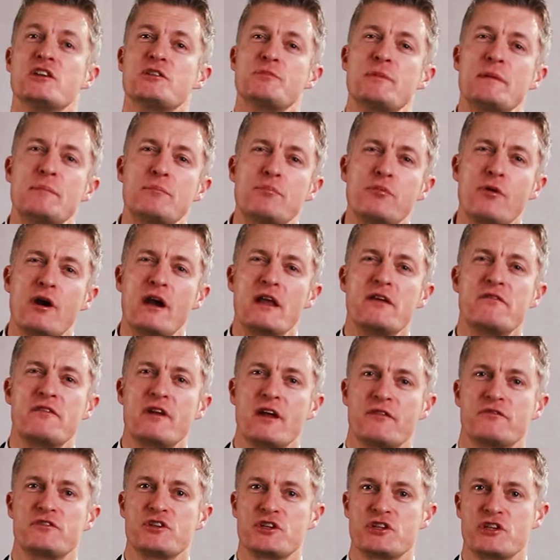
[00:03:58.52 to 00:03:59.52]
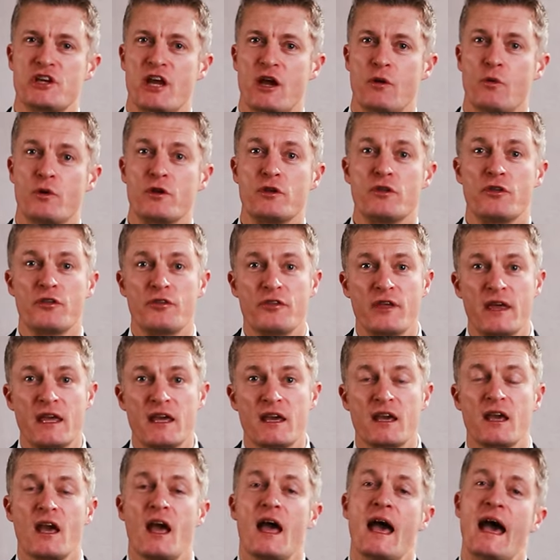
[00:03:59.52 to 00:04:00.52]
to be brave enough to share what you
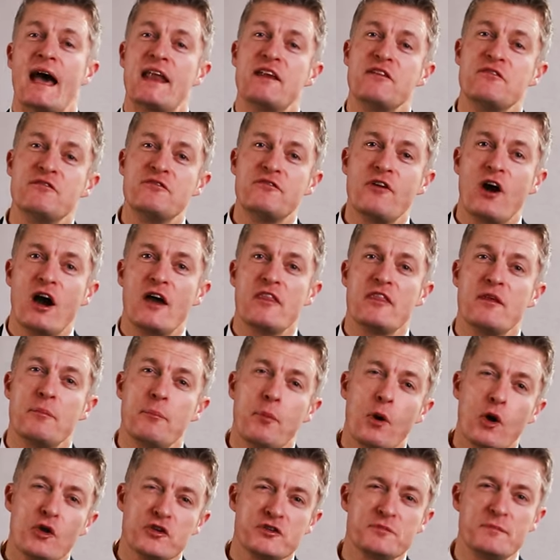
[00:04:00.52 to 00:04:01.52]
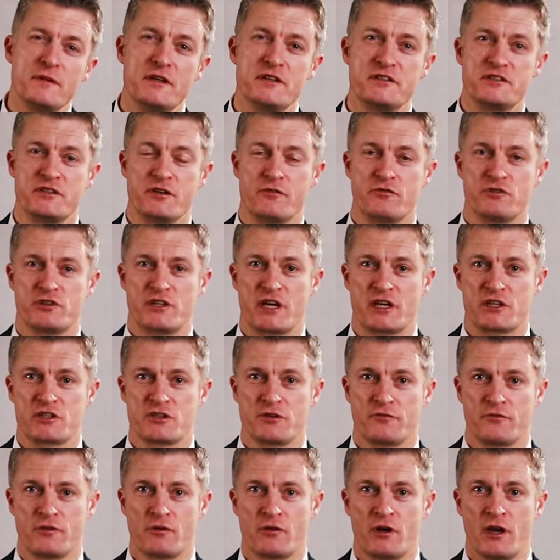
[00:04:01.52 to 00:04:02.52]
think and invite the possibility of
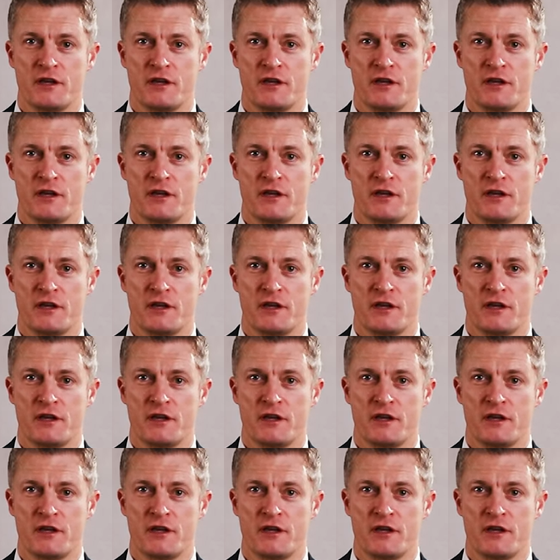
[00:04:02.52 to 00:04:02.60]
rejection of your